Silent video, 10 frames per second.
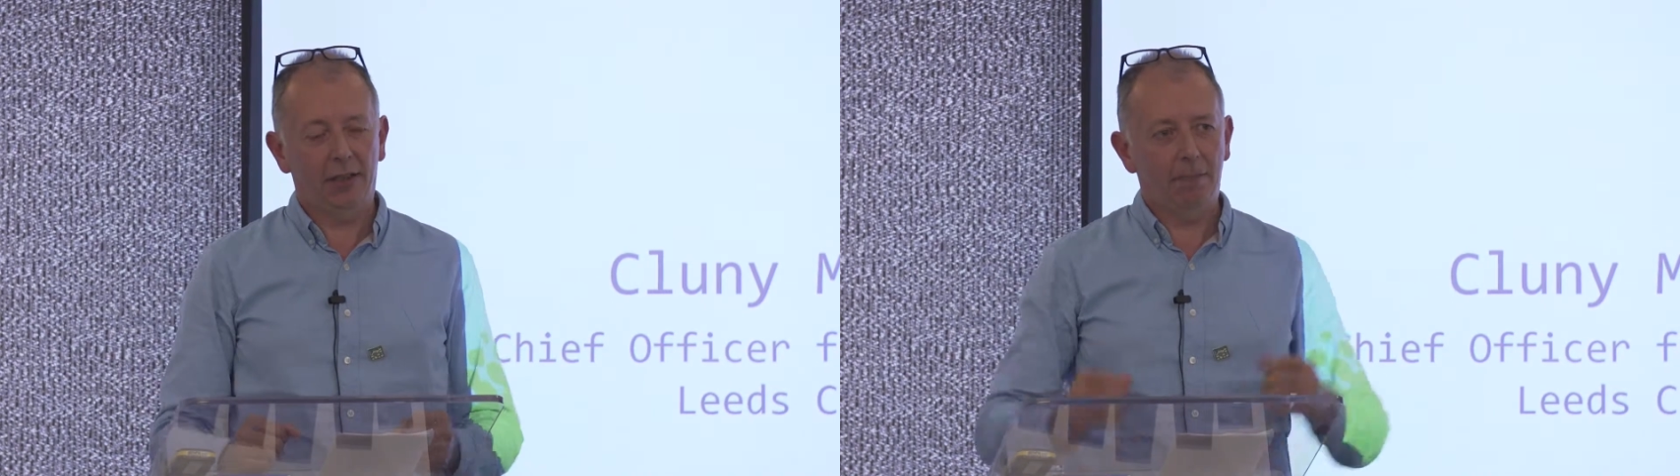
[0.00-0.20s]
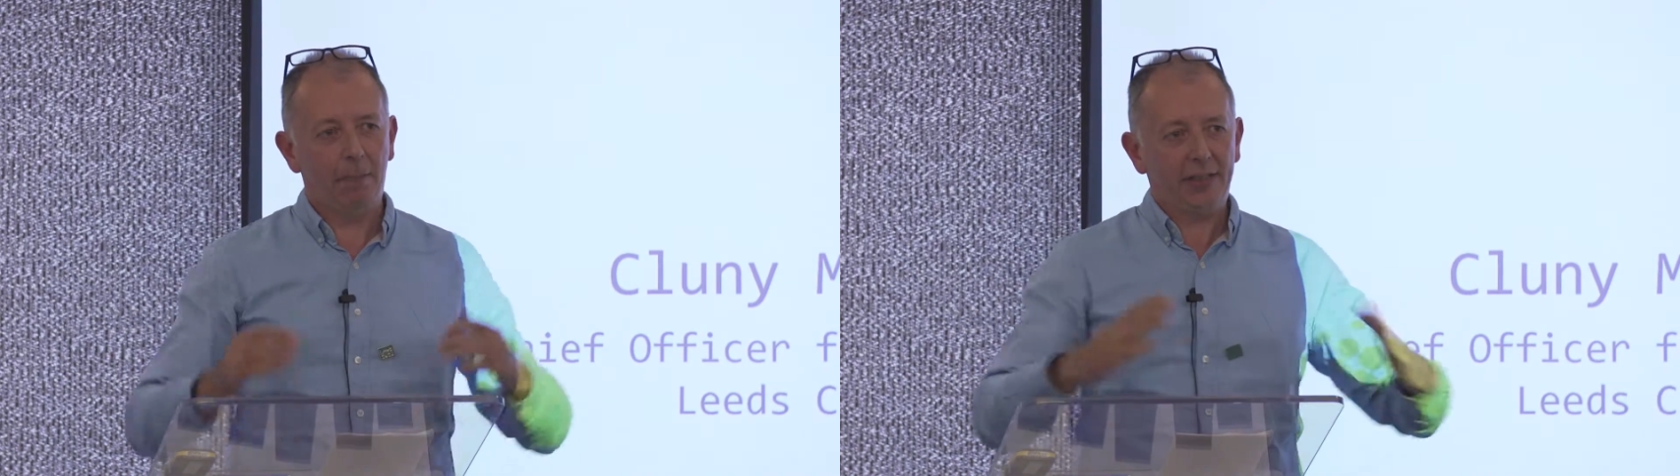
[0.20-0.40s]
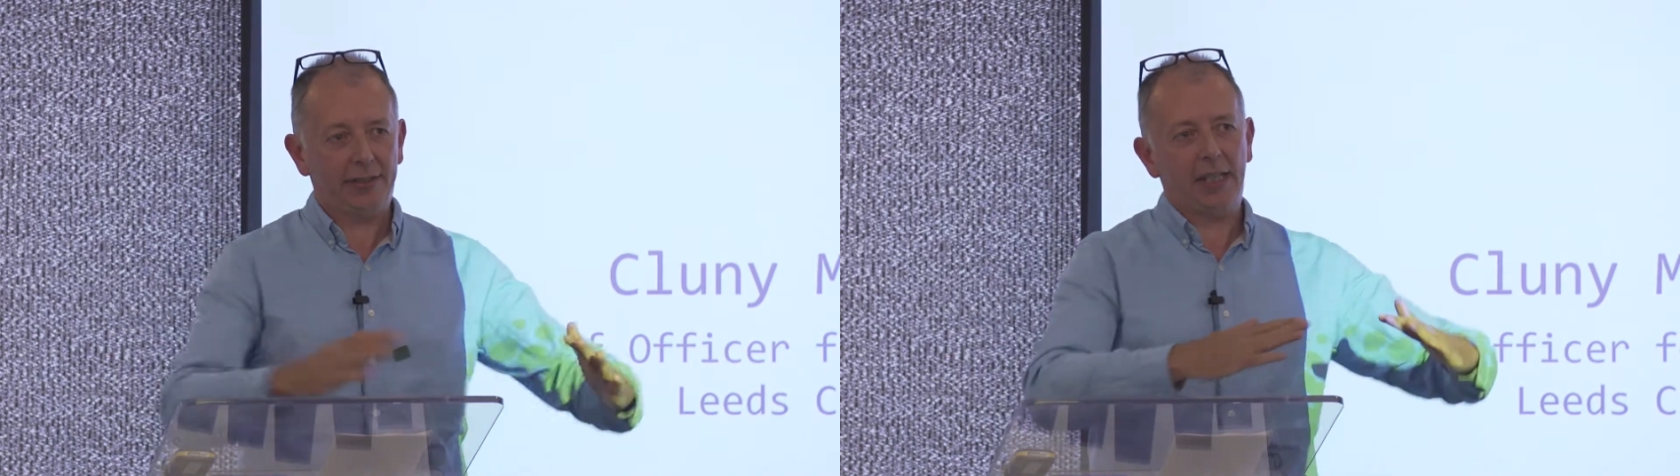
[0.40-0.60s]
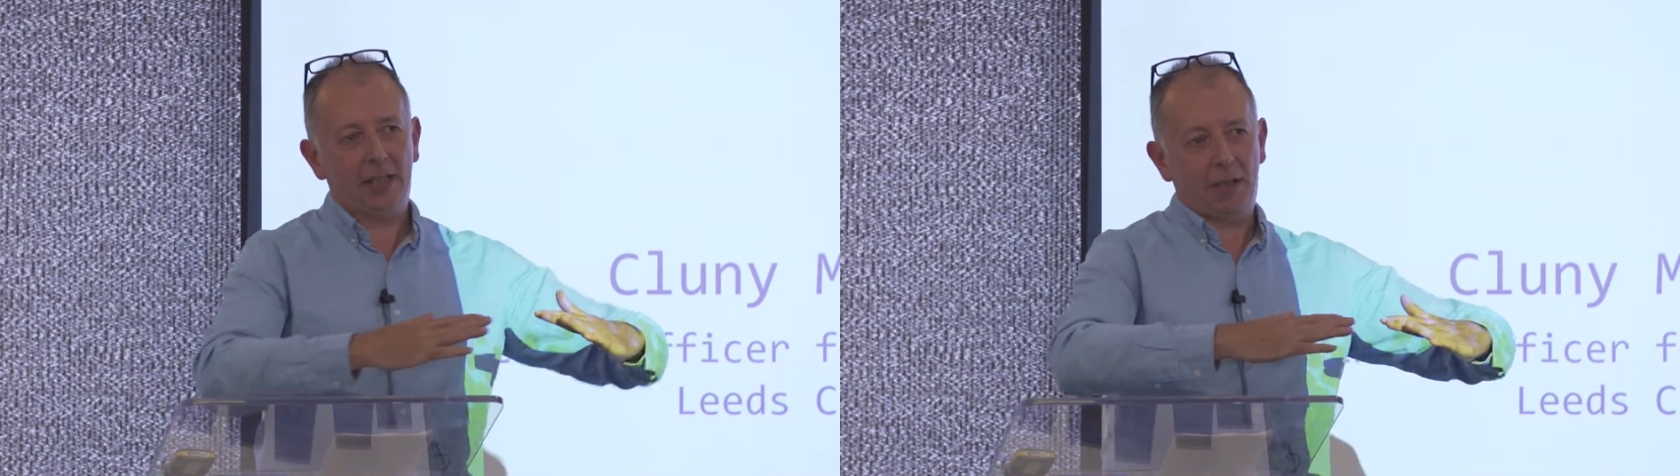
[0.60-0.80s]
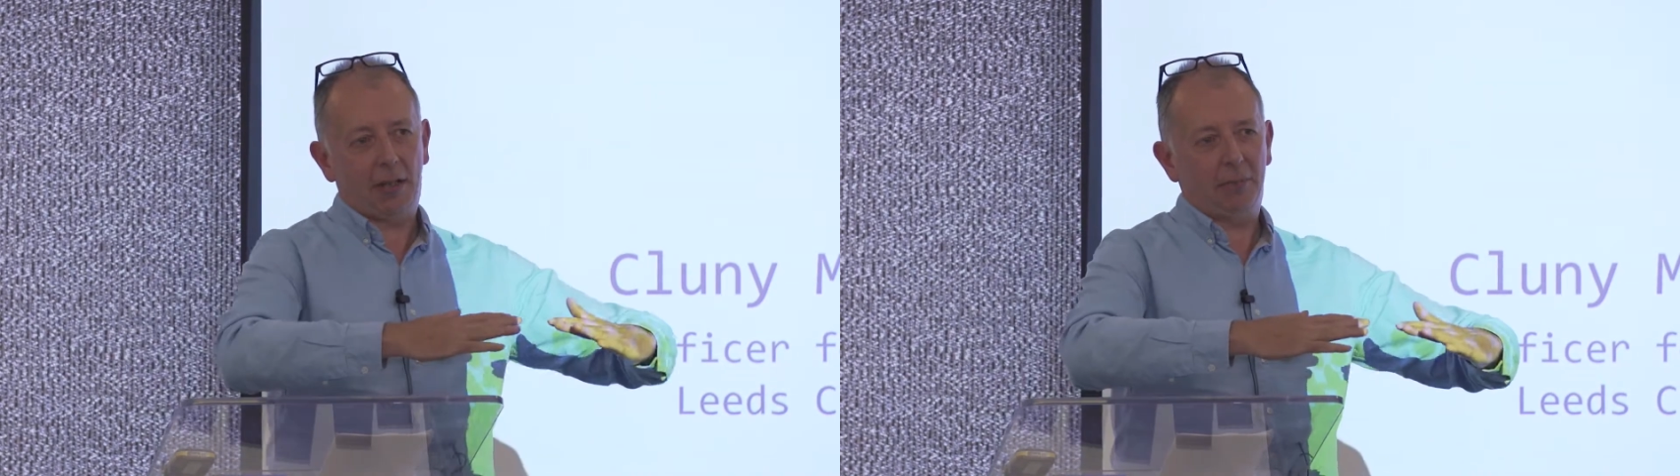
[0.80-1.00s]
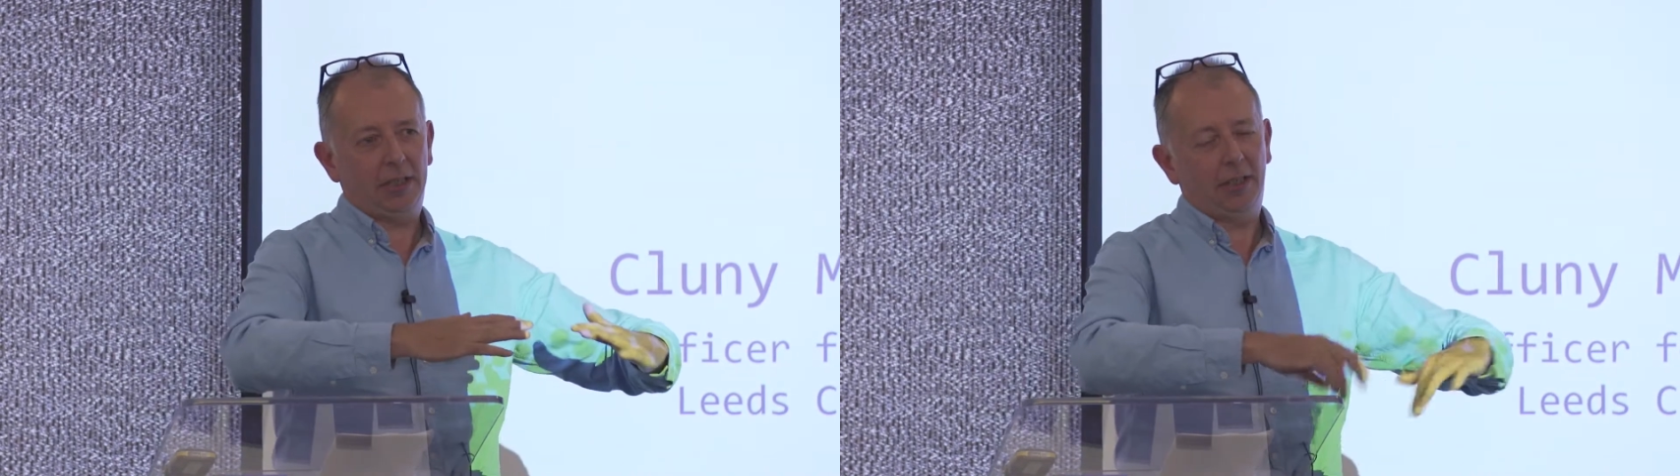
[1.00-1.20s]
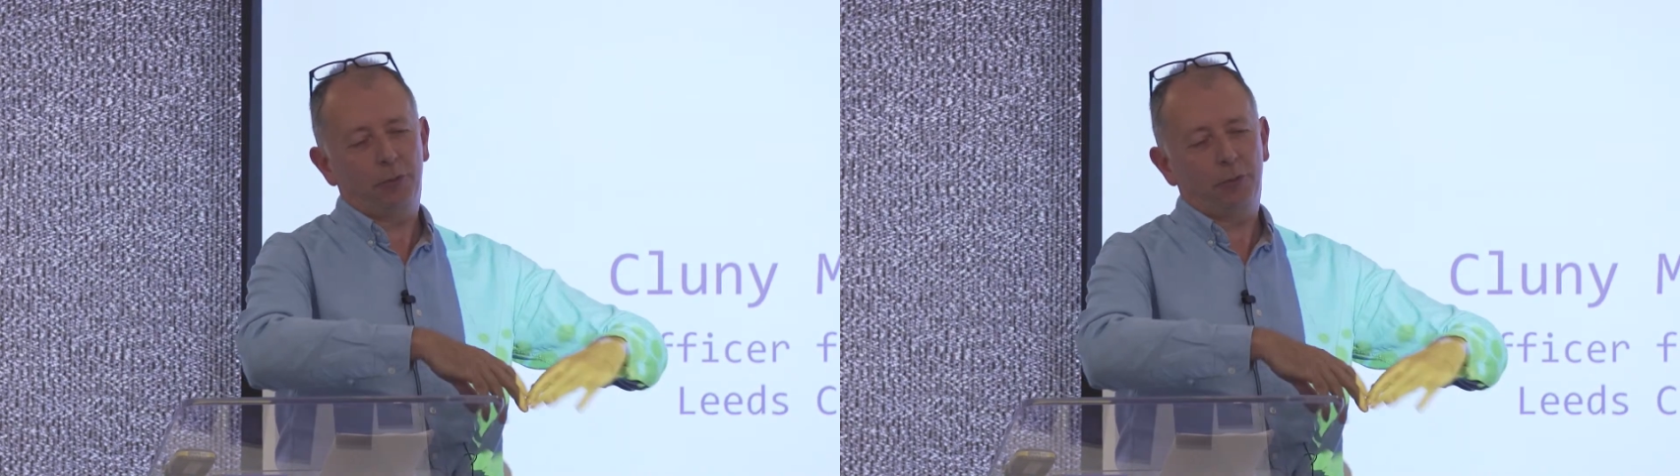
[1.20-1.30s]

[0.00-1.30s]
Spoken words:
And the best thing about bidding,